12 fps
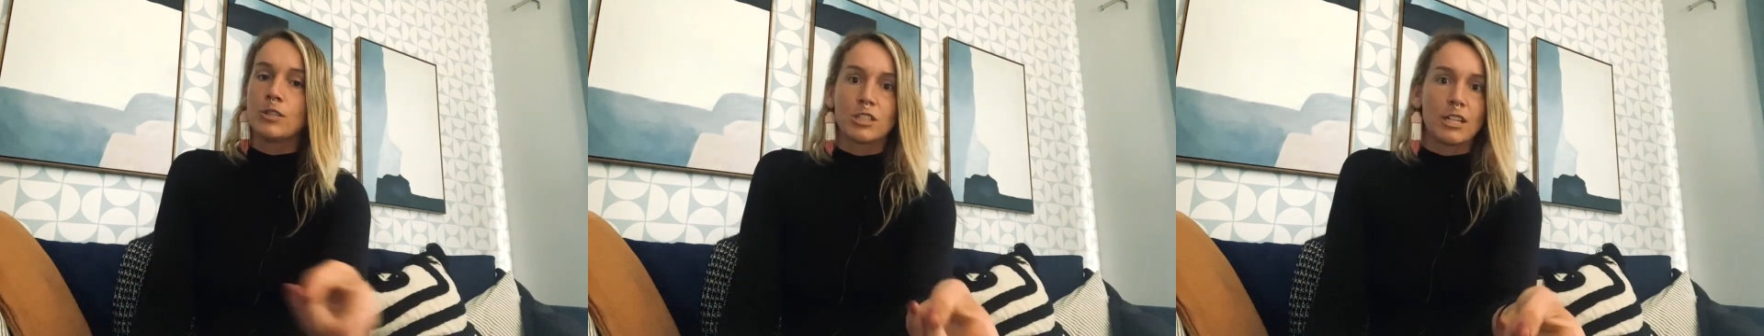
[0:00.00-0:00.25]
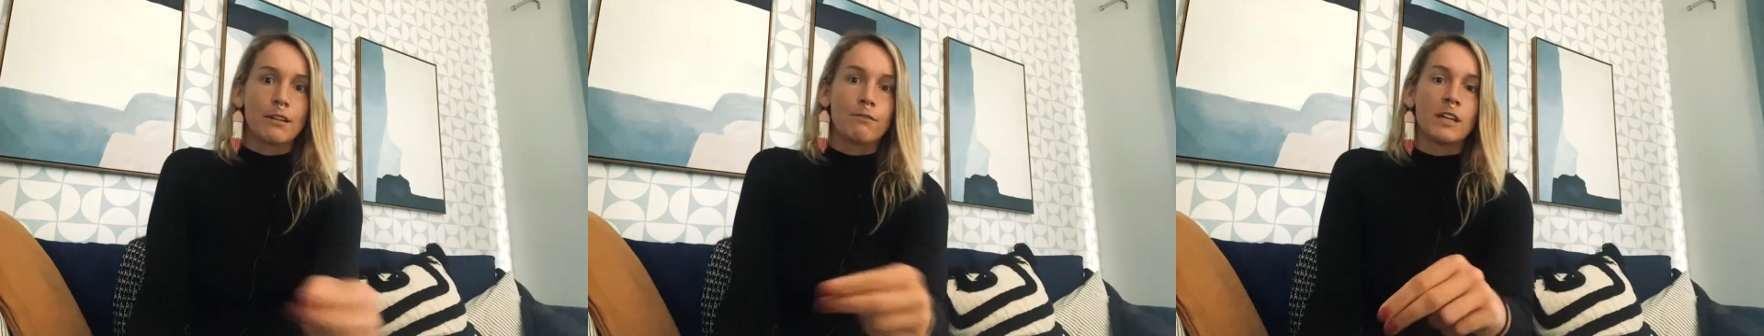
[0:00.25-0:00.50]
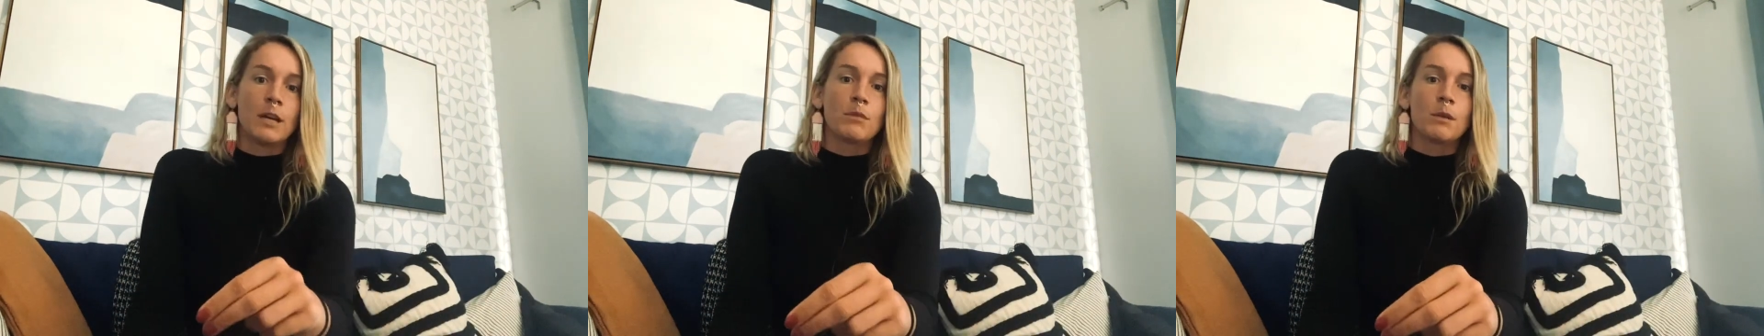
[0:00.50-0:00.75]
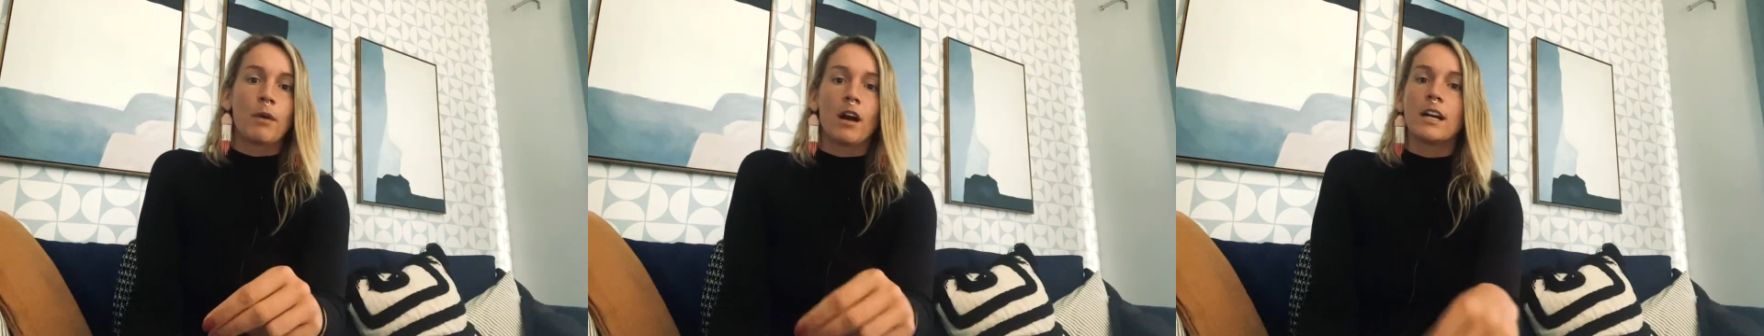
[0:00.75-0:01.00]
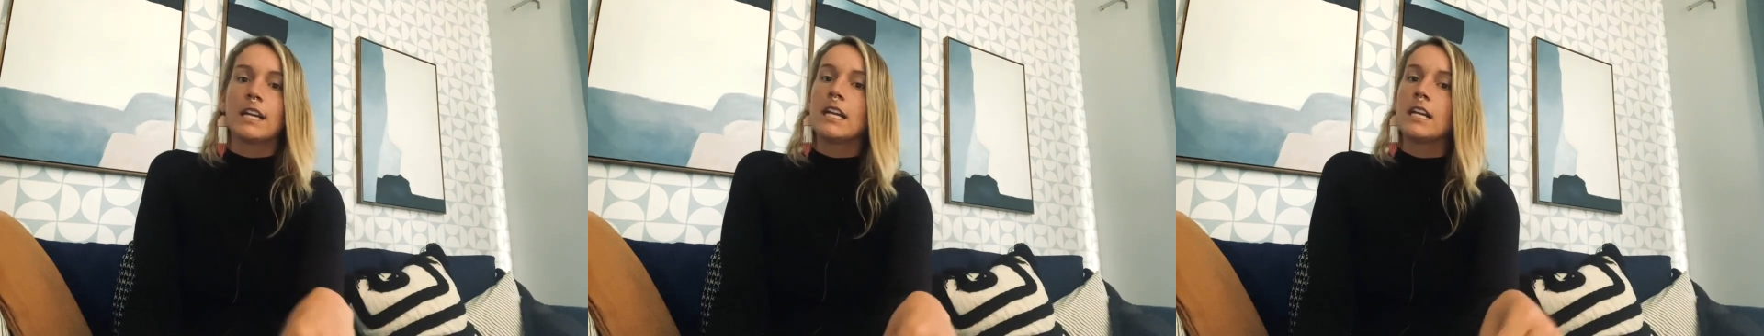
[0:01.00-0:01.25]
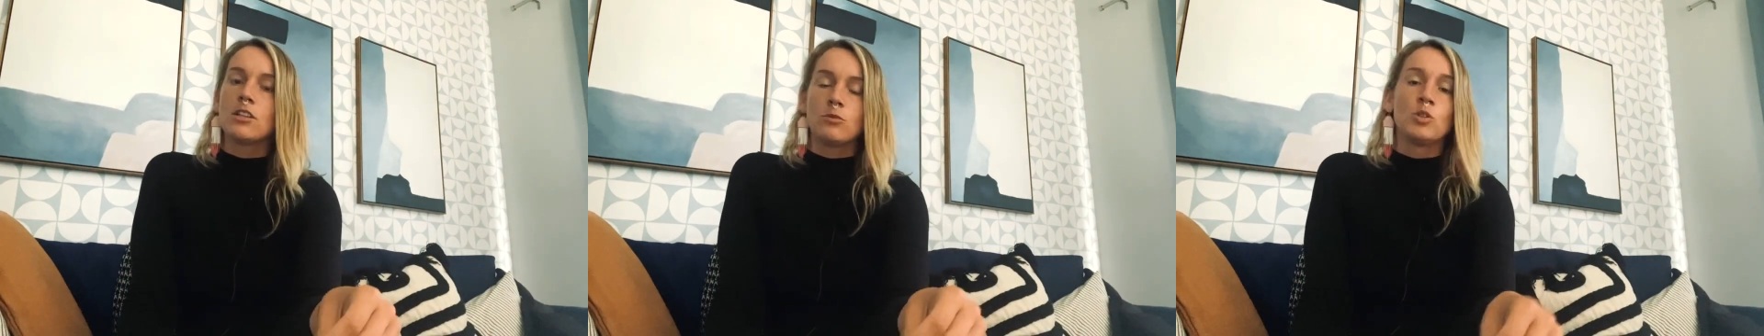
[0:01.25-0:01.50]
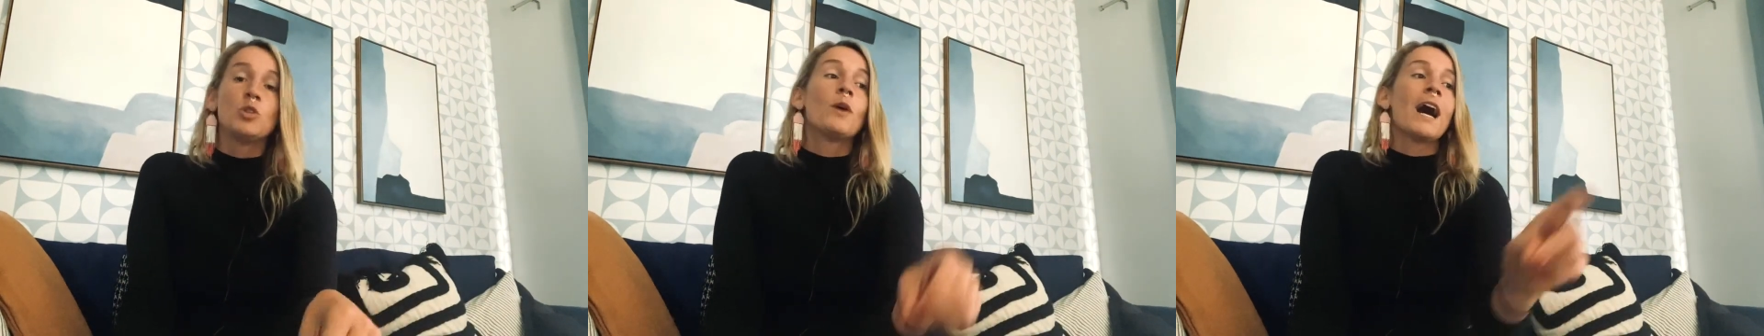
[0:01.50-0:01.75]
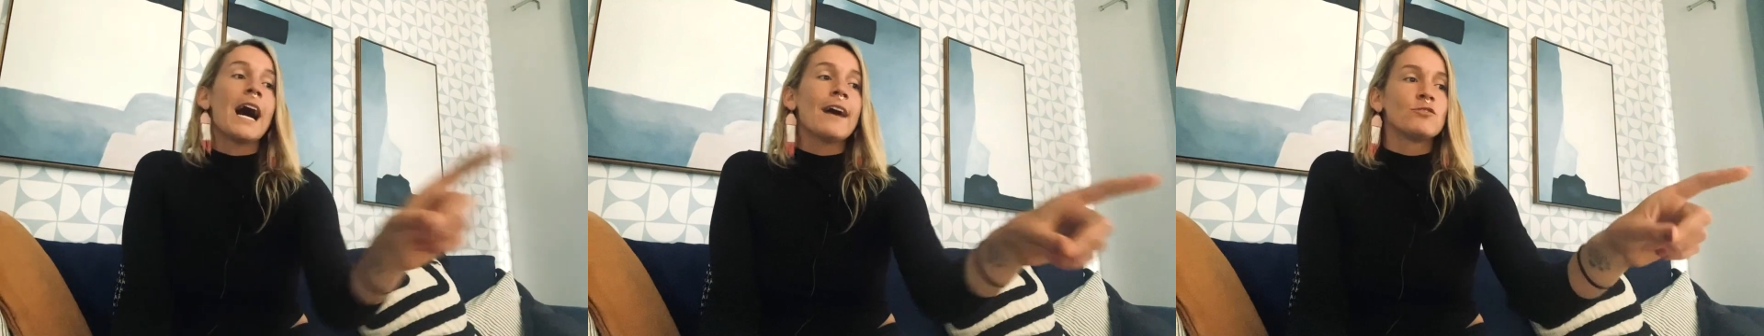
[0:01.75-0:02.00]
you're at a family party and you
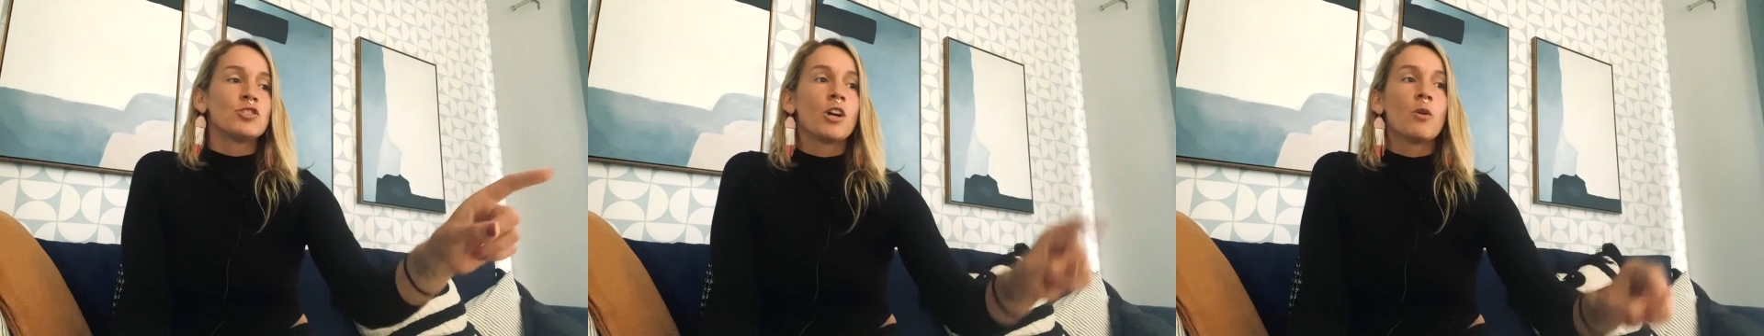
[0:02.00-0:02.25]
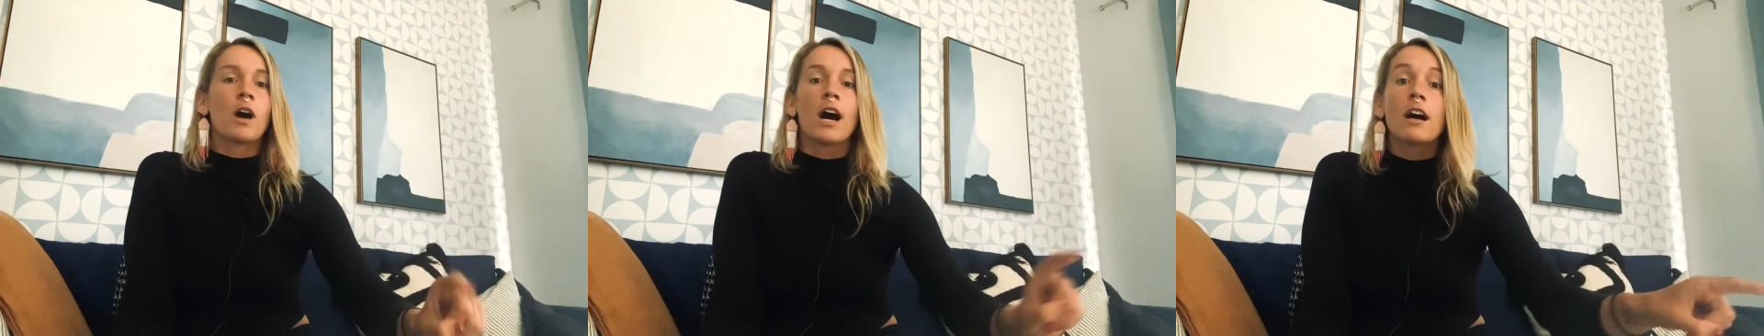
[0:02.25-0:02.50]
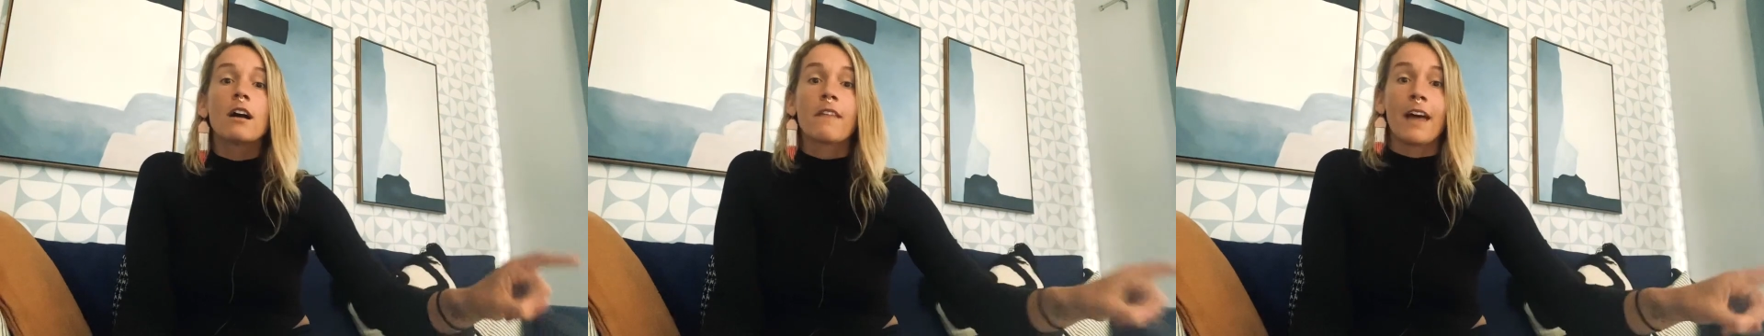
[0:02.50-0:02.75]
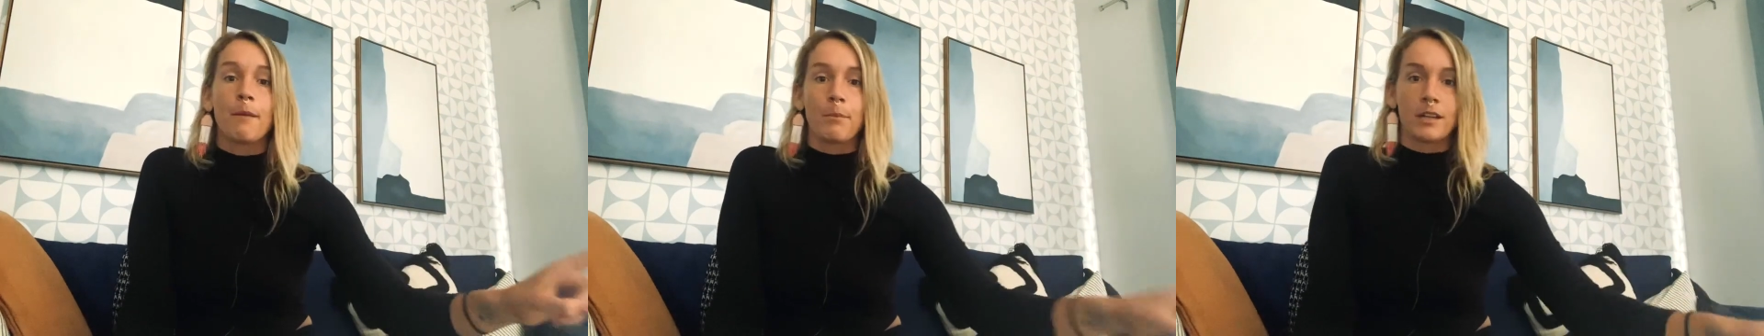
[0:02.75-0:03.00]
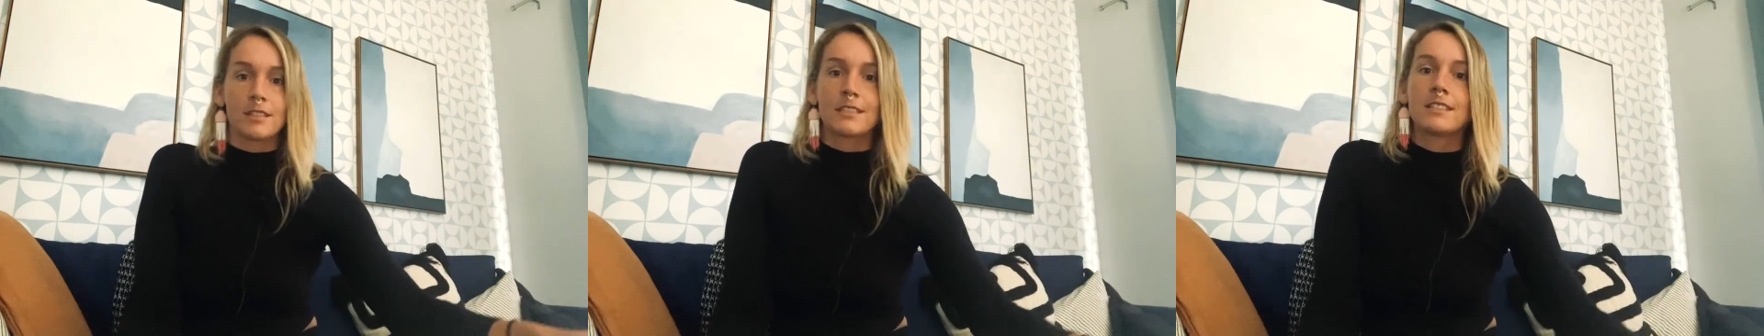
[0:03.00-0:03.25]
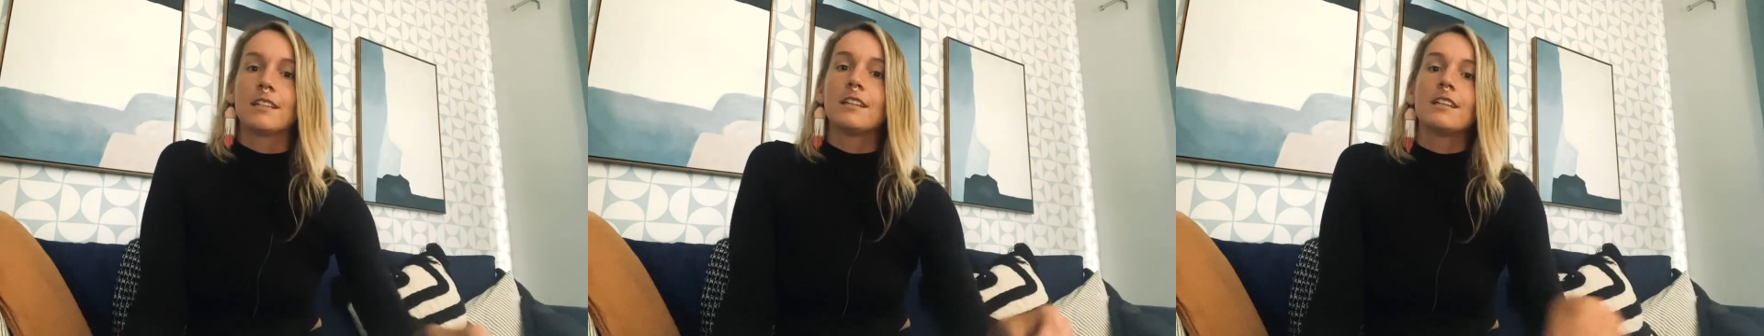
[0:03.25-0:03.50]
have to go hug that person.